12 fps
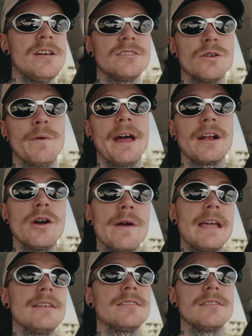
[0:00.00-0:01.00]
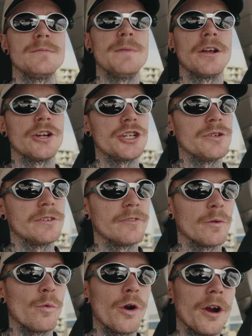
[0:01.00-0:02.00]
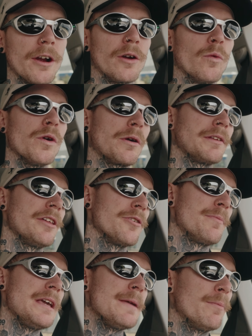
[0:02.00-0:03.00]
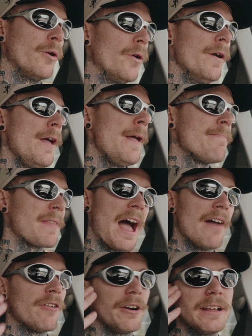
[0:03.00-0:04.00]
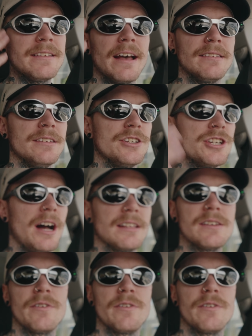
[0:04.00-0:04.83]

So when I go into these bigger shoots for work or work with other people, I've already tested shots.